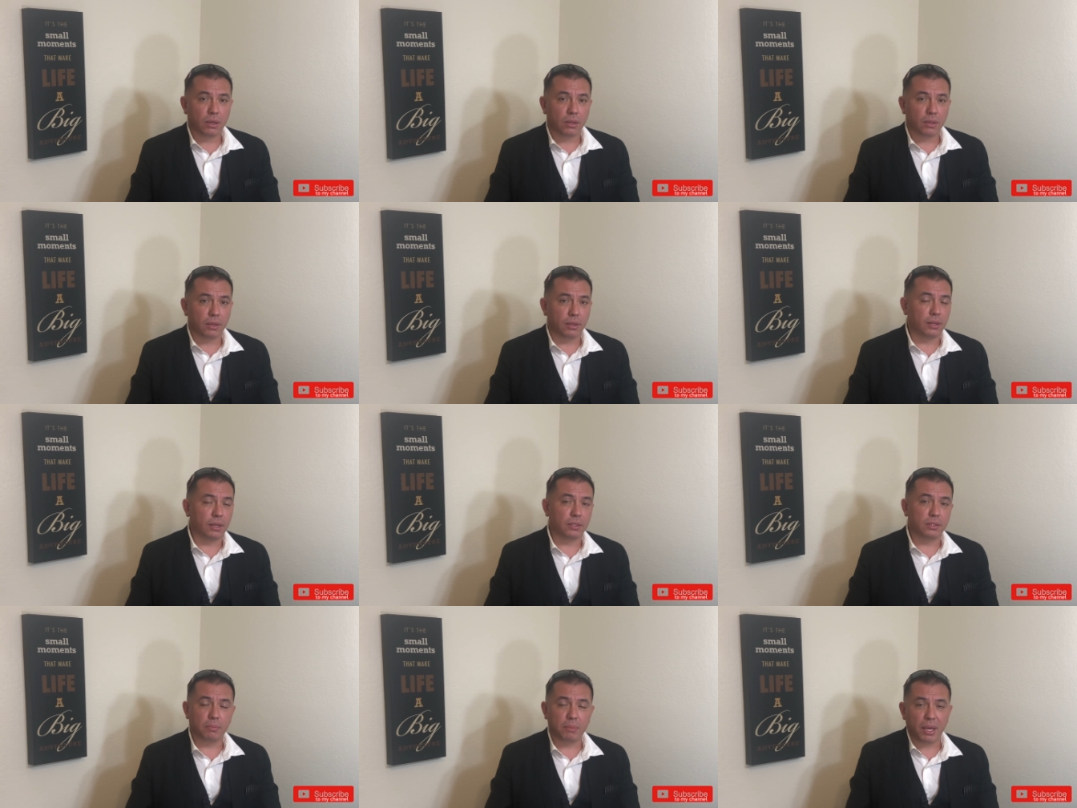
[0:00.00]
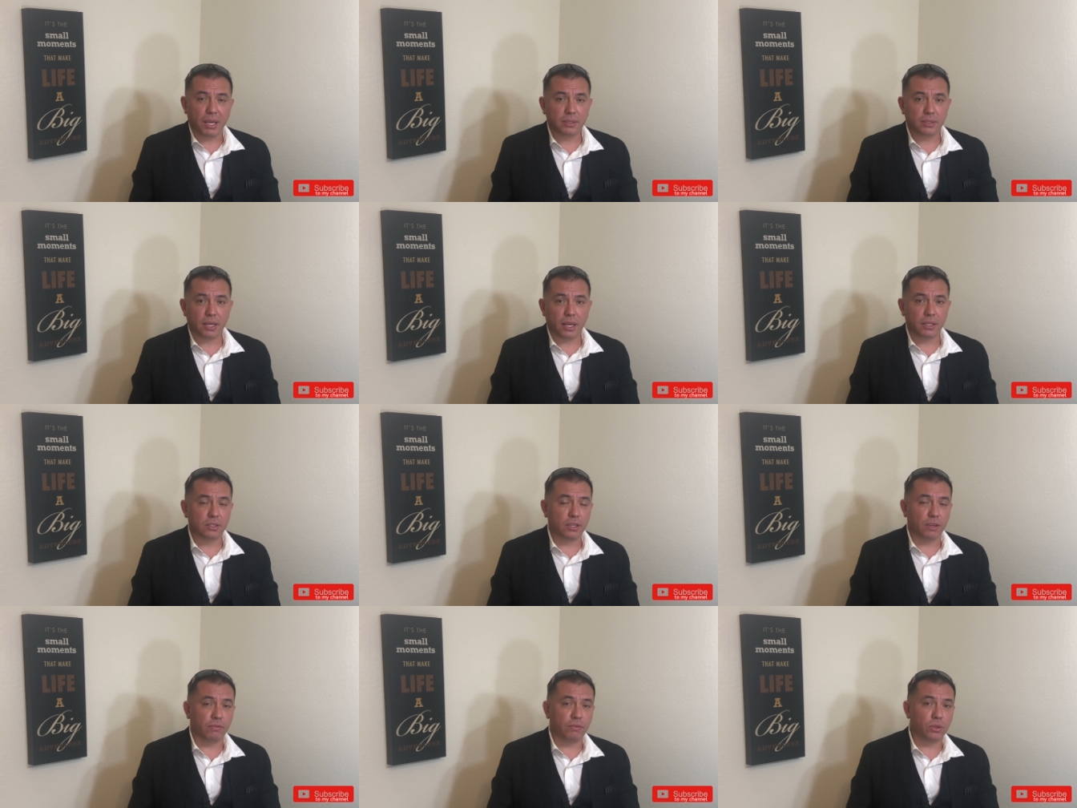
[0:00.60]
It doesn't make
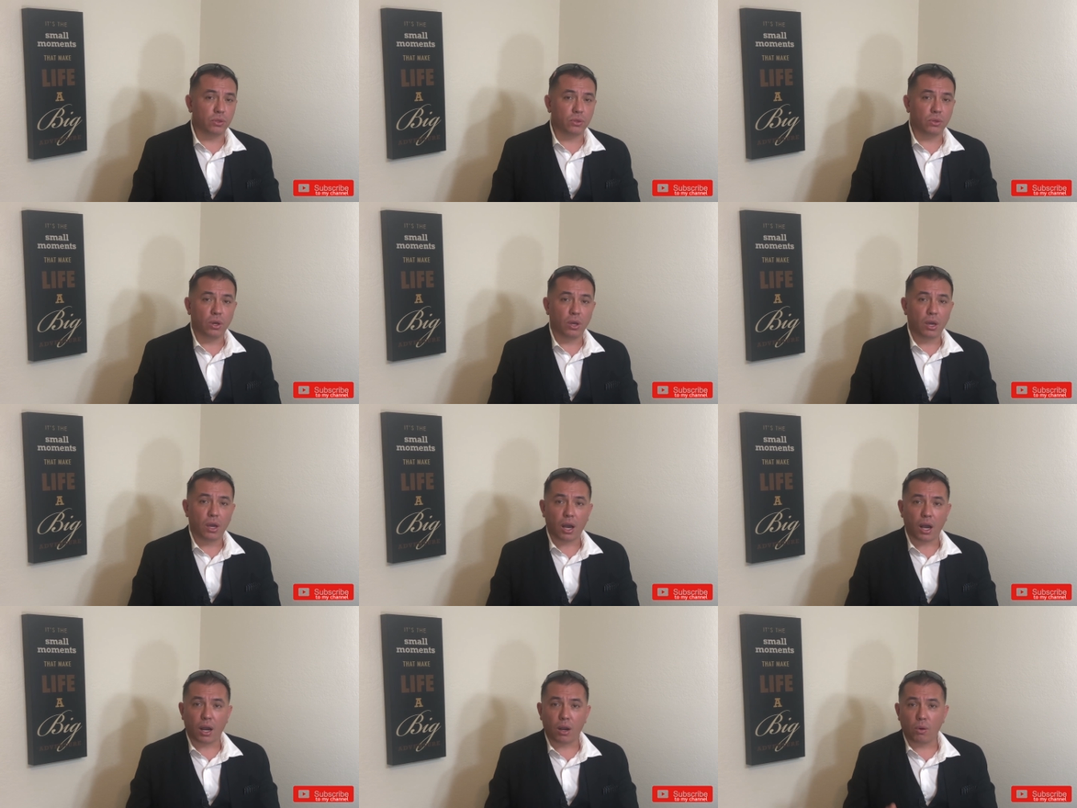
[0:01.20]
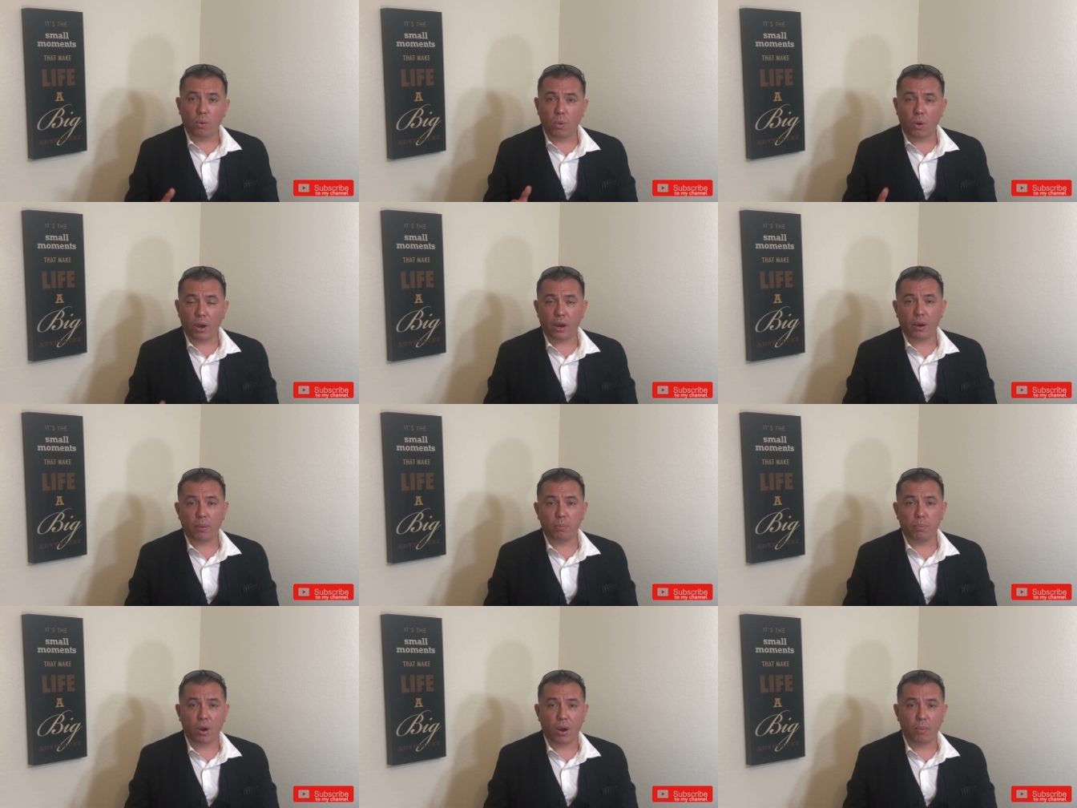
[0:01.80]
sense if you acquire
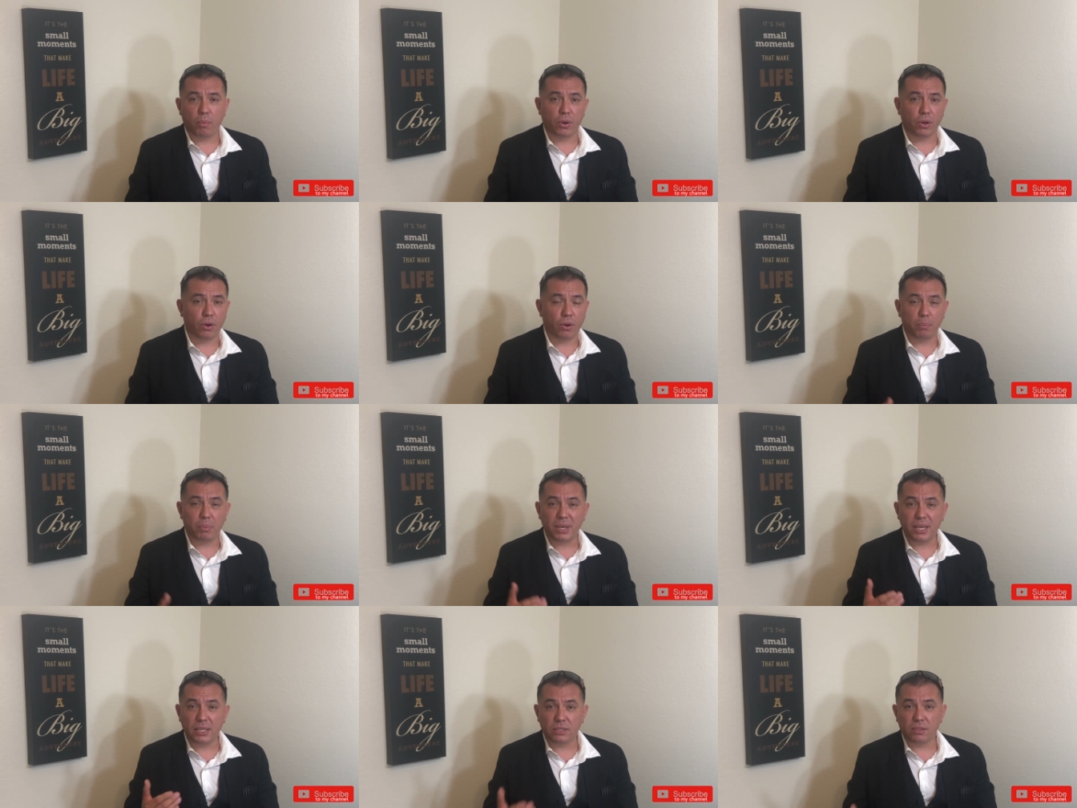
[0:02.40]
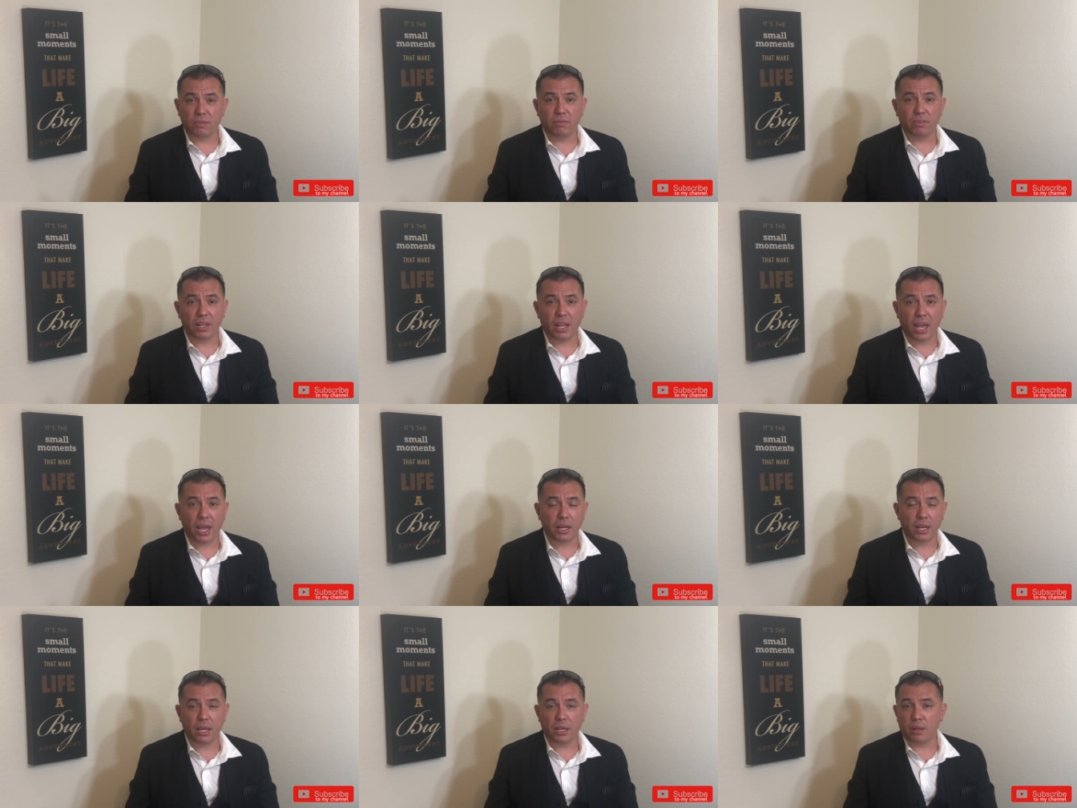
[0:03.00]
a property or a piece of
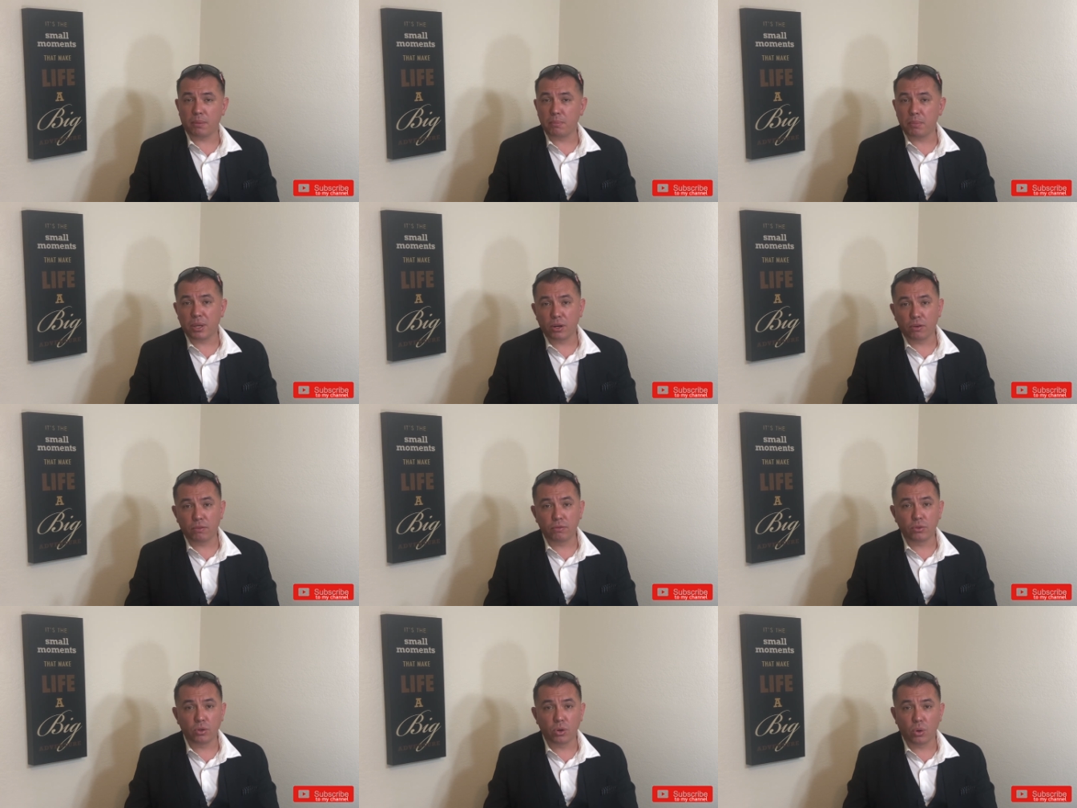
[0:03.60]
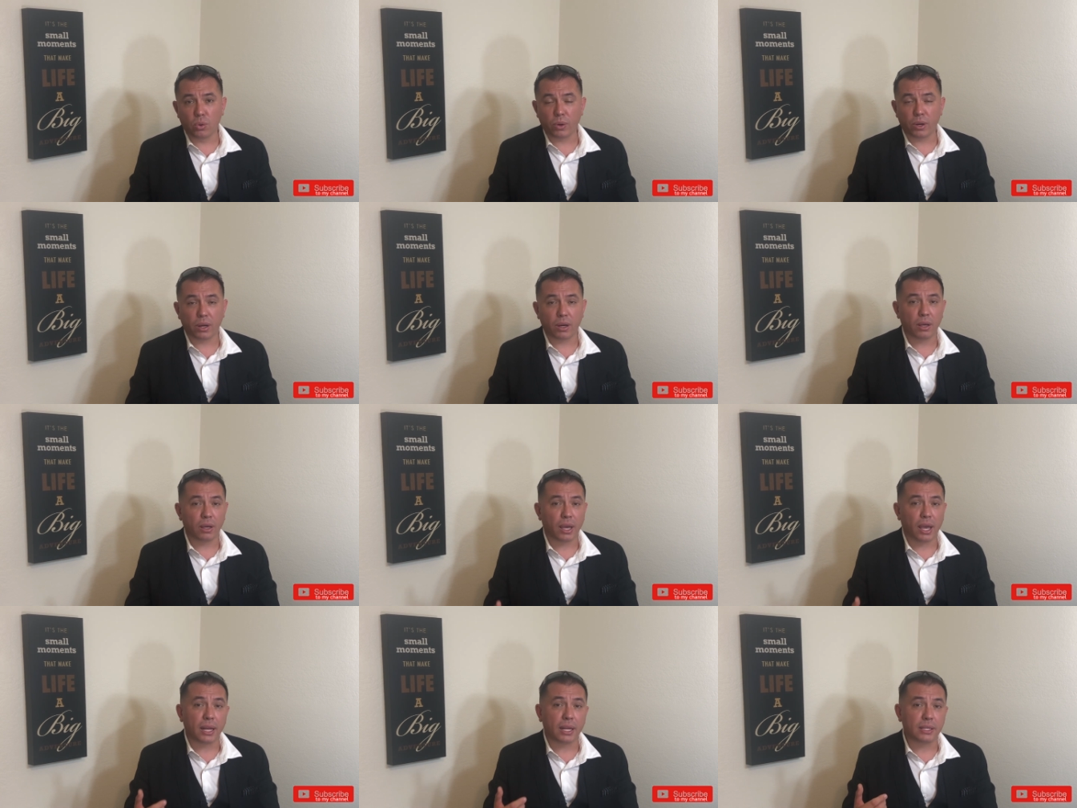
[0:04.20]
land in the middle of
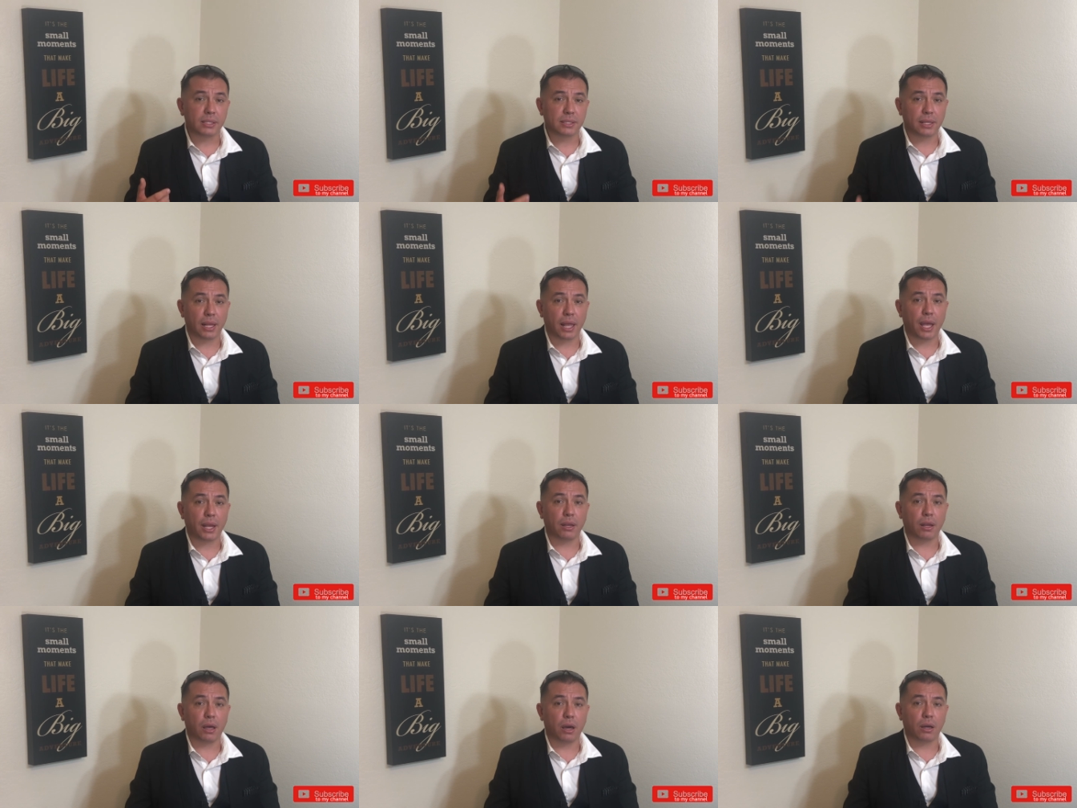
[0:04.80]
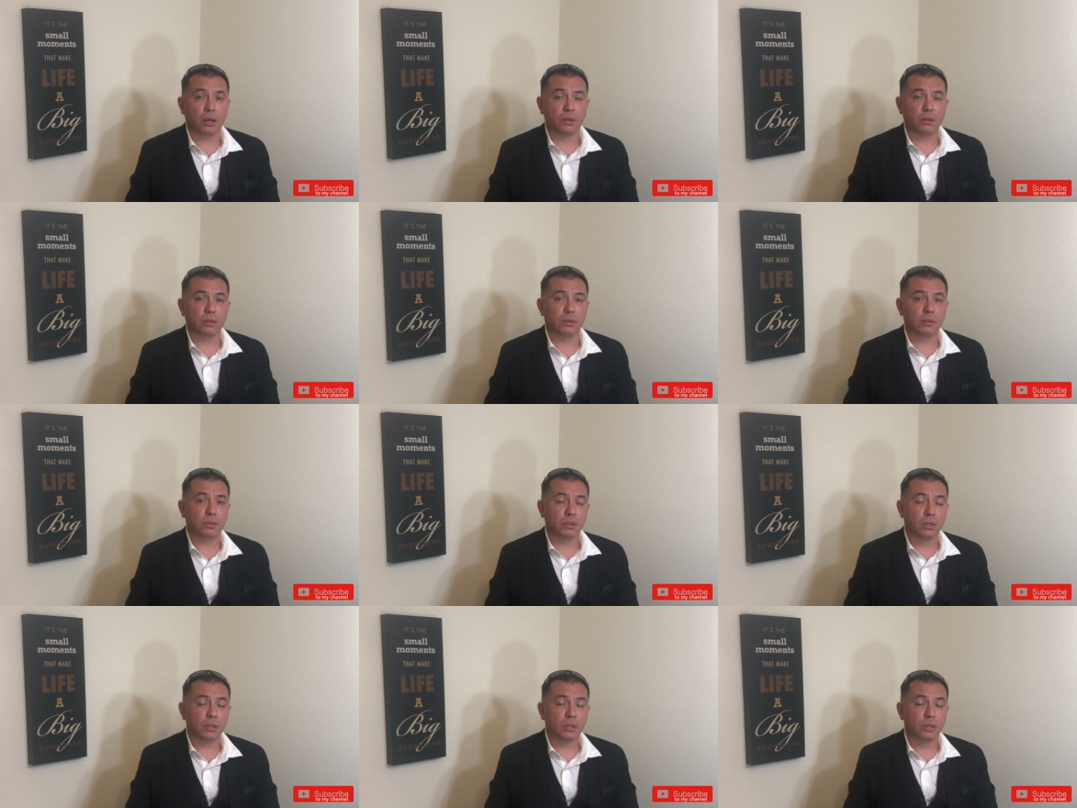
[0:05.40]
nowhere and it's landlocked.